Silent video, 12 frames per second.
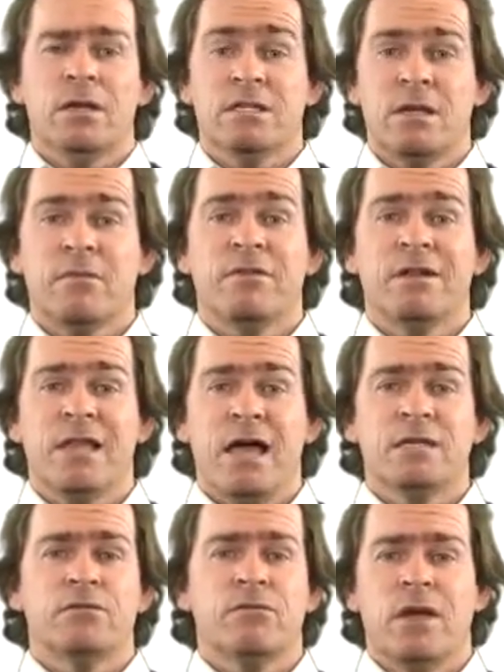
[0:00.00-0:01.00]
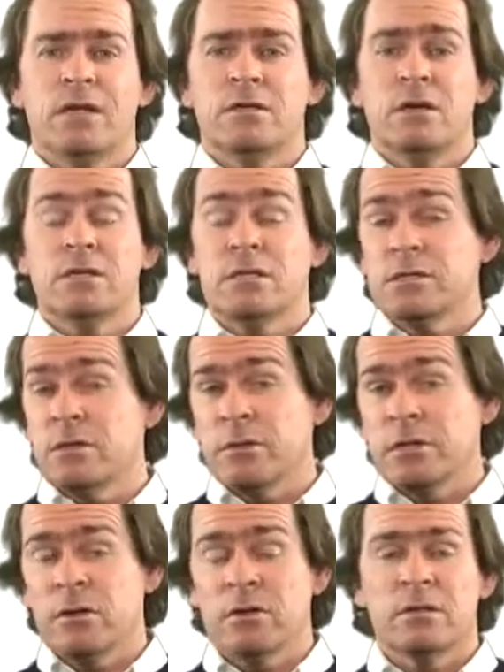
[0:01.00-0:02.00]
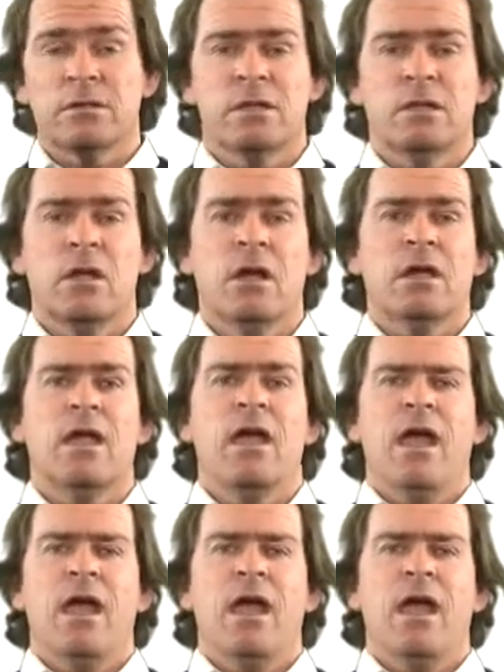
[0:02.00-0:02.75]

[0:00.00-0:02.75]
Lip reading: Some of the larger franchises, the McDonald's and the like,